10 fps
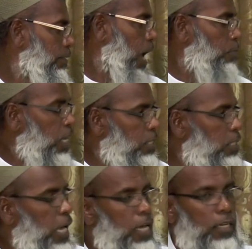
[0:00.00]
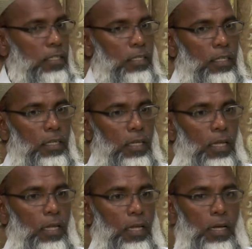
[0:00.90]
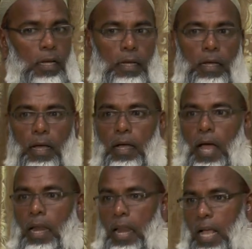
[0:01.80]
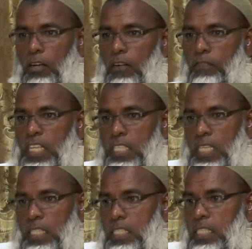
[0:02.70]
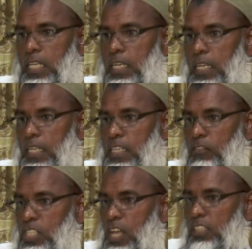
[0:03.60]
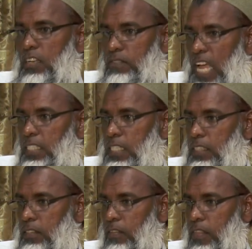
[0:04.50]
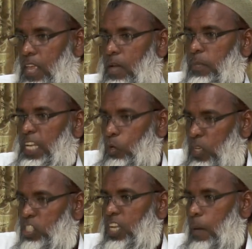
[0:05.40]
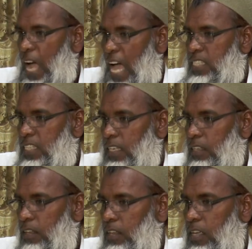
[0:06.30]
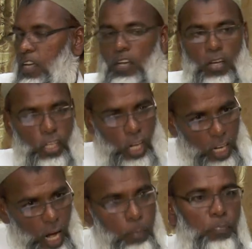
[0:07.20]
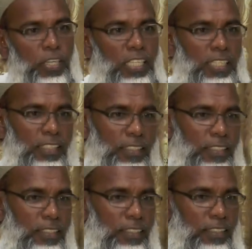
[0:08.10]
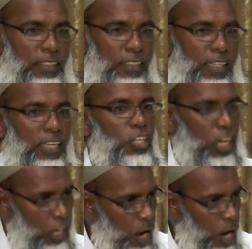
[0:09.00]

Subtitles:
I'm not saying a lack of decency is a result of that, you know. But the question I'm asking, your company, the